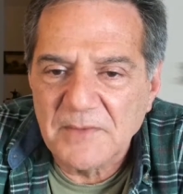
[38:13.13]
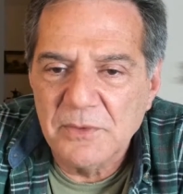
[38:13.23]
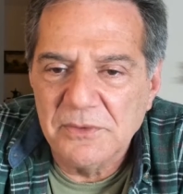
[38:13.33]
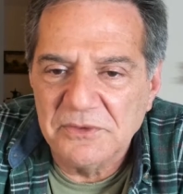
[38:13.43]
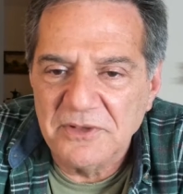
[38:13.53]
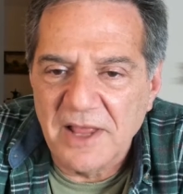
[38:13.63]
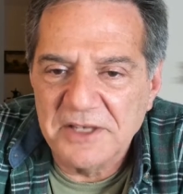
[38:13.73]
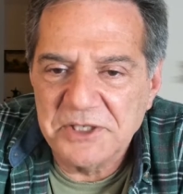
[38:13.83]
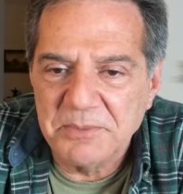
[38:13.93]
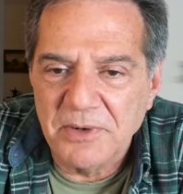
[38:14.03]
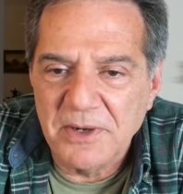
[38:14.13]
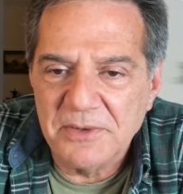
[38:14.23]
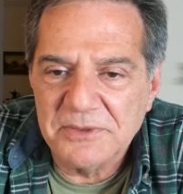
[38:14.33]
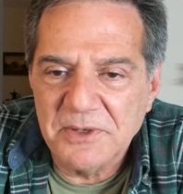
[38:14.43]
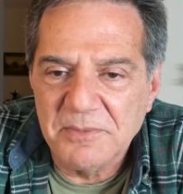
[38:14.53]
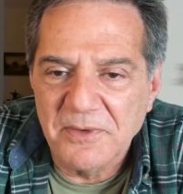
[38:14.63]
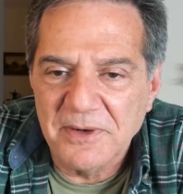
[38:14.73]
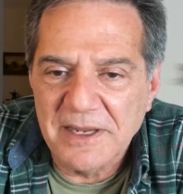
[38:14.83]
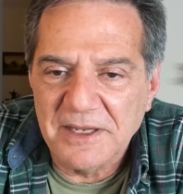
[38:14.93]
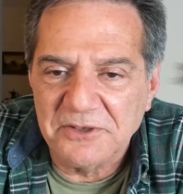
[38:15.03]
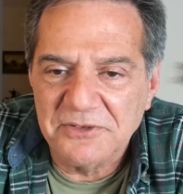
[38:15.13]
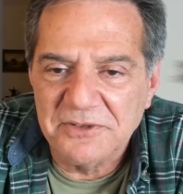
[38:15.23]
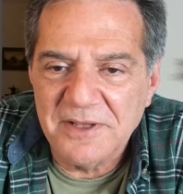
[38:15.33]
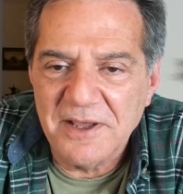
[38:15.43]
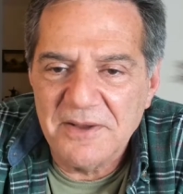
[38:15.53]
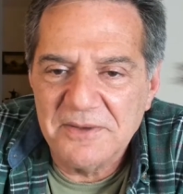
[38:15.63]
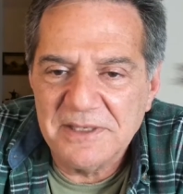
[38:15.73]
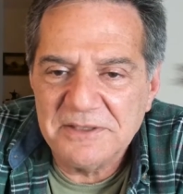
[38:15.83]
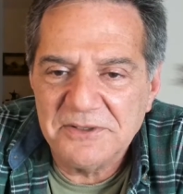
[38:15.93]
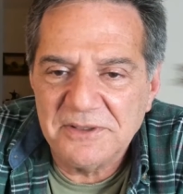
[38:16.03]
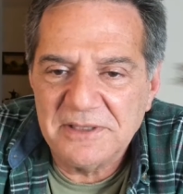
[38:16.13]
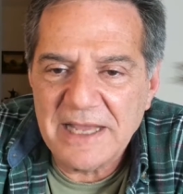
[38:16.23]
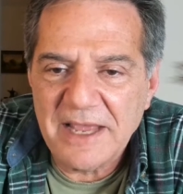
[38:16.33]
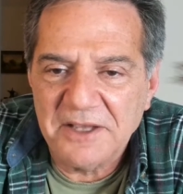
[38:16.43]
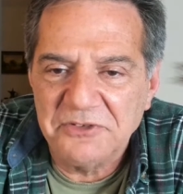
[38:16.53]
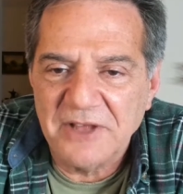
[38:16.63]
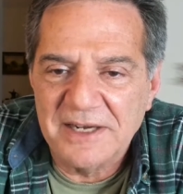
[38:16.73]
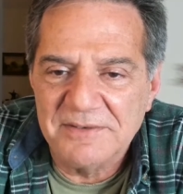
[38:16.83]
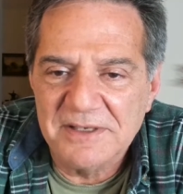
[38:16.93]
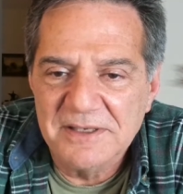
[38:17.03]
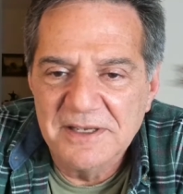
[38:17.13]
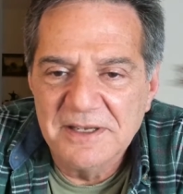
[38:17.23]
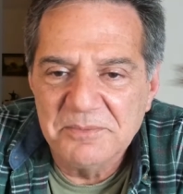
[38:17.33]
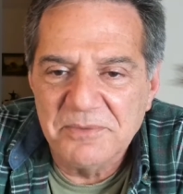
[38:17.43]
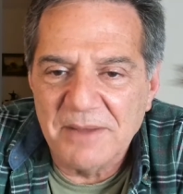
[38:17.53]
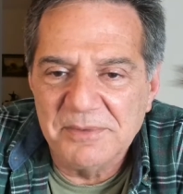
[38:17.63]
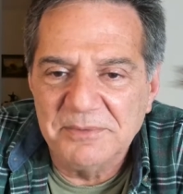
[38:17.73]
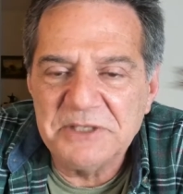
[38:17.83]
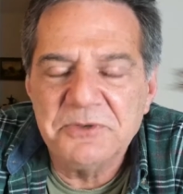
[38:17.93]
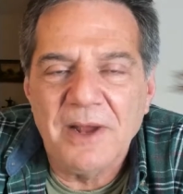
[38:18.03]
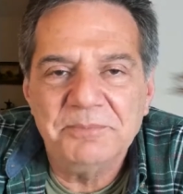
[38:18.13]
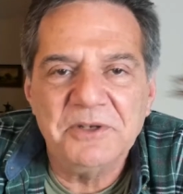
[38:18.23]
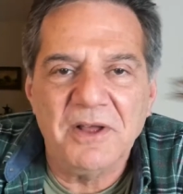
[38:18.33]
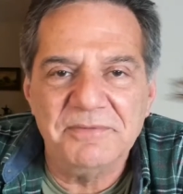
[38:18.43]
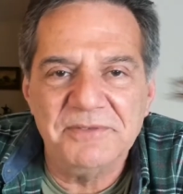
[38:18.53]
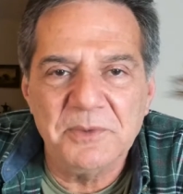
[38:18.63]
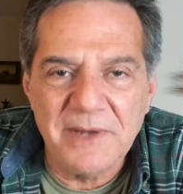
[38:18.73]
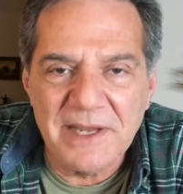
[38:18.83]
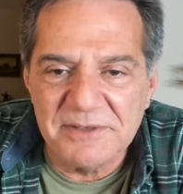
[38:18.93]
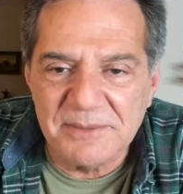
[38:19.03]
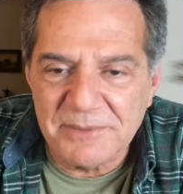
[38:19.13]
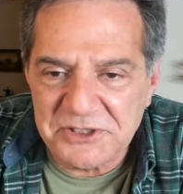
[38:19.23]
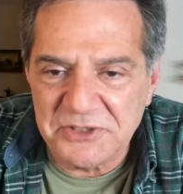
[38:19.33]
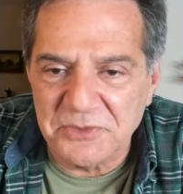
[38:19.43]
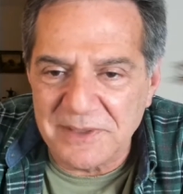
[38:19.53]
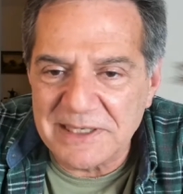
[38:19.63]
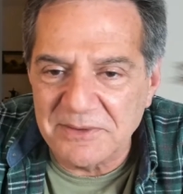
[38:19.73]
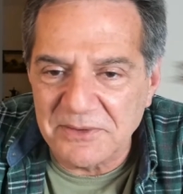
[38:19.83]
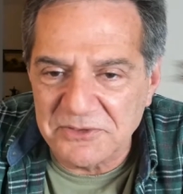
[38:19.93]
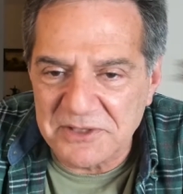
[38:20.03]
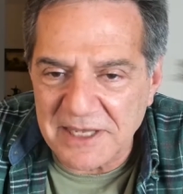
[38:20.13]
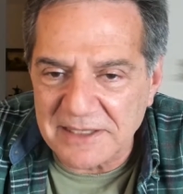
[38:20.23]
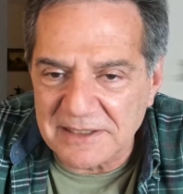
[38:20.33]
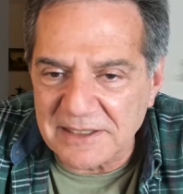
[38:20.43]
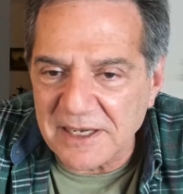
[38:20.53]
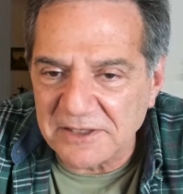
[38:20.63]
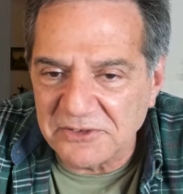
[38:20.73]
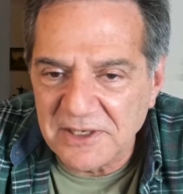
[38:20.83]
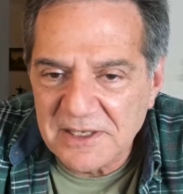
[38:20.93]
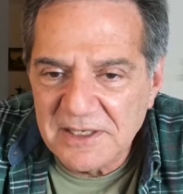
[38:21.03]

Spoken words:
Ooh, it's Logic Pro. No more X. No, they took the X out of it. Probably dropped it off at a rave, and a bunch of 20-year-olds are taking the X.